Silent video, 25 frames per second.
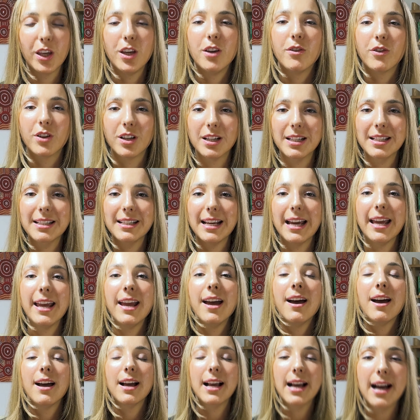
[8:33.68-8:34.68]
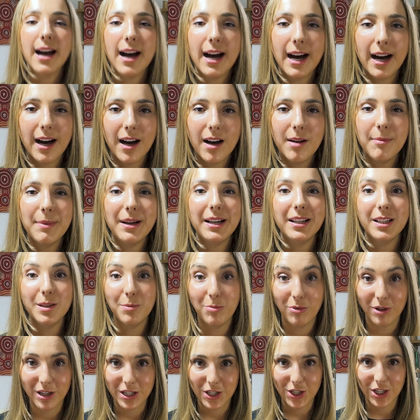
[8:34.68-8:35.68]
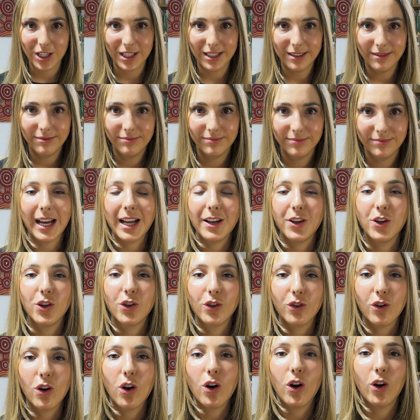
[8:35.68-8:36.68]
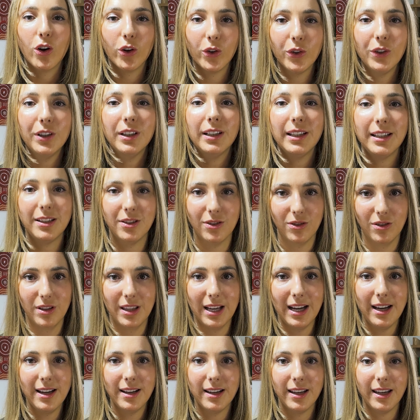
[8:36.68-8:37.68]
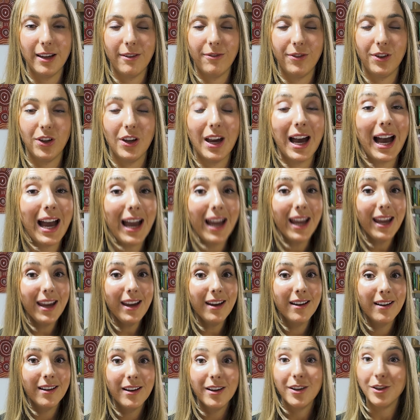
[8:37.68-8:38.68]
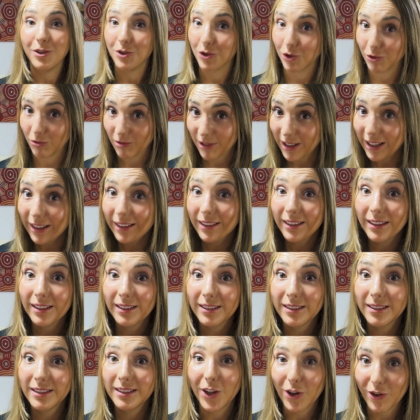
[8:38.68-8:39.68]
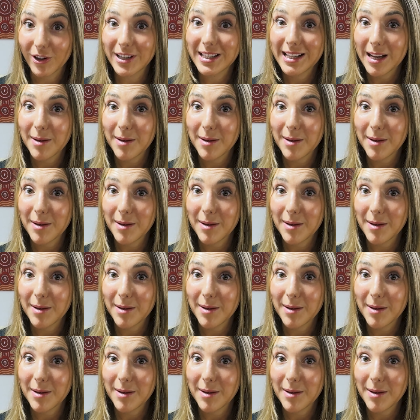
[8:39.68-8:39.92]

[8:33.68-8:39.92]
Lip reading: You've got to stay calm under pressure, and you can only do that if you A, drill your